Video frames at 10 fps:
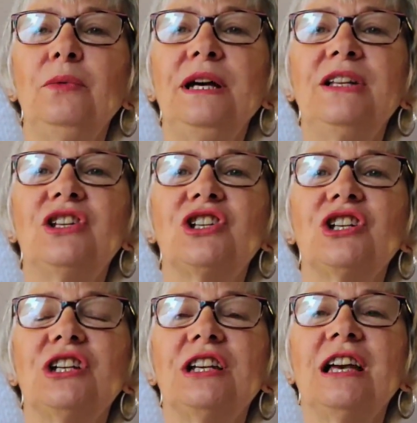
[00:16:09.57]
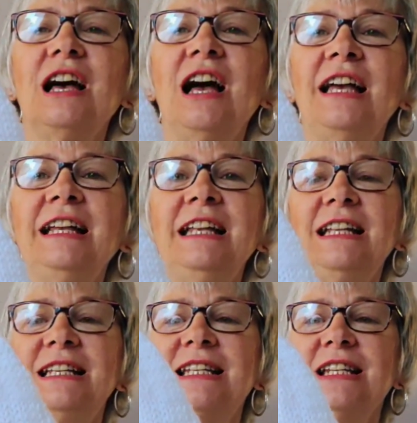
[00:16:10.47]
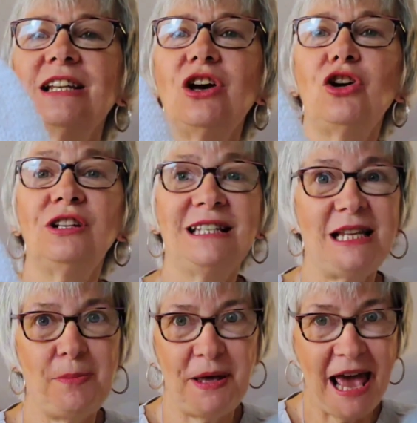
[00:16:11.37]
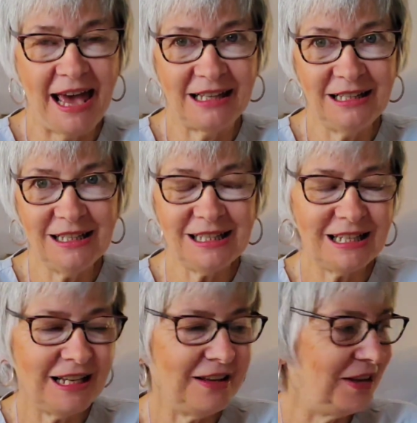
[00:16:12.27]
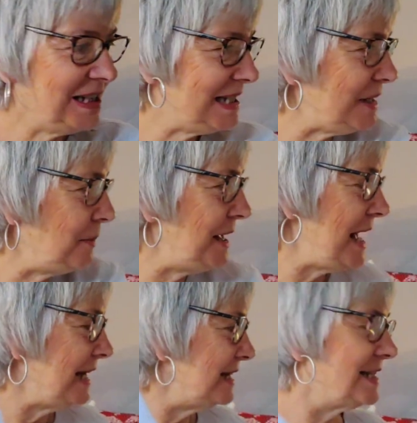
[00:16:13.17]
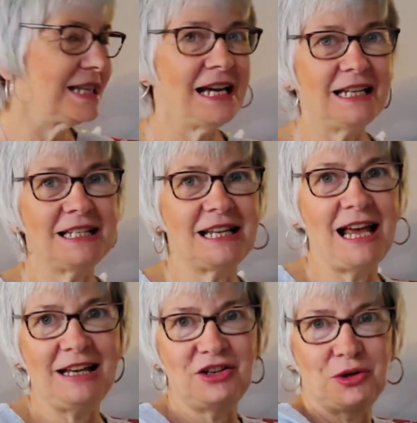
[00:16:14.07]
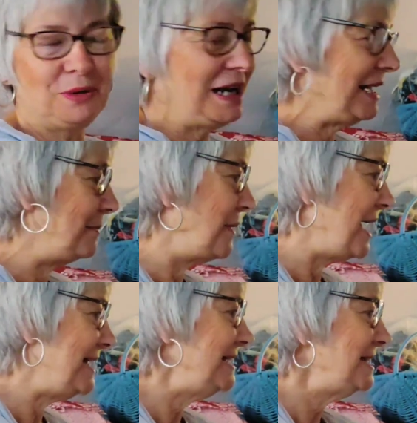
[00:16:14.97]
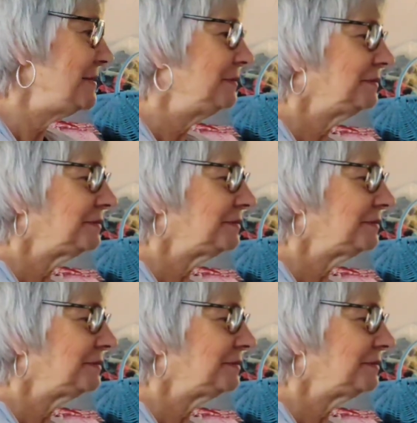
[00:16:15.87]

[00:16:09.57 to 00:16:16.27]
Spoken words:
which I knit on DPNs, the DPNs that Andrew and I made.